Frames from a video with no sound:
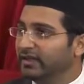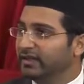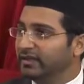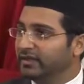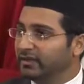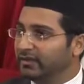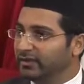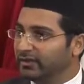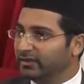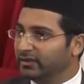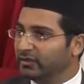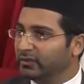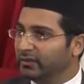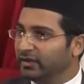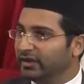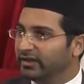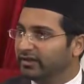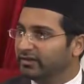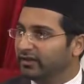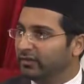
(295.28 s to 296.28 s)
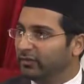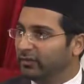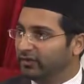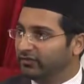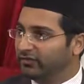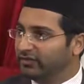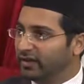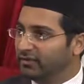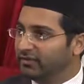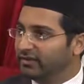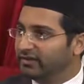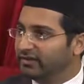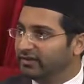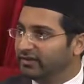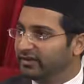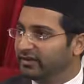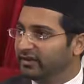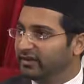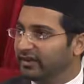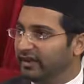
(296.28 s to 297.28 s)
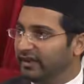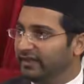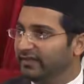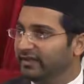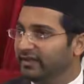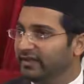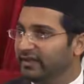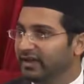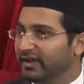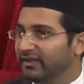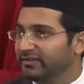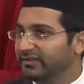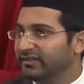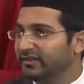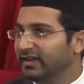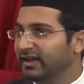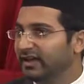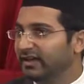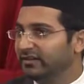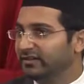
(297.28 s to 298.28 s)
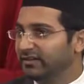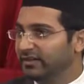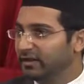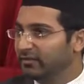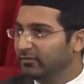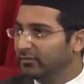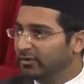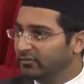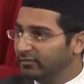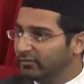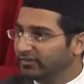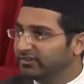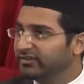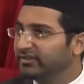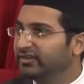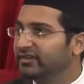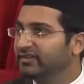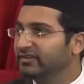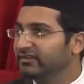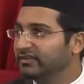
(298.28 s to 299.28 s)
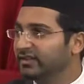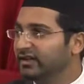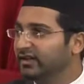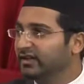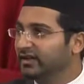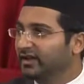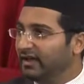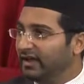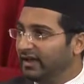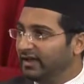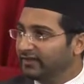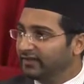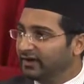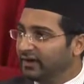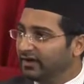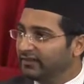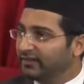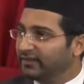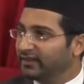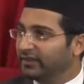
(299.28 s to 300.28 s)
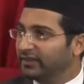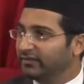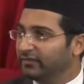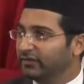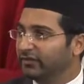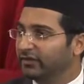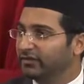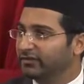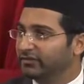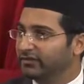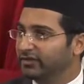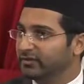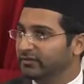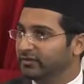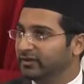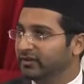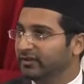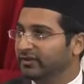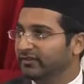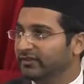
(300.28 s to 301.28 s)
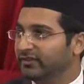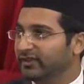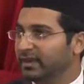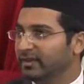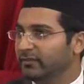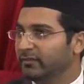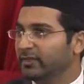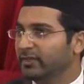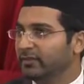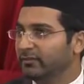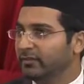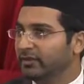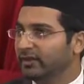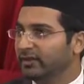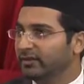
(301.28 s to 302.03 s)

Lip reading: He converted one family there, and then after that, a number of missionaries had gone there for a certain period of time. But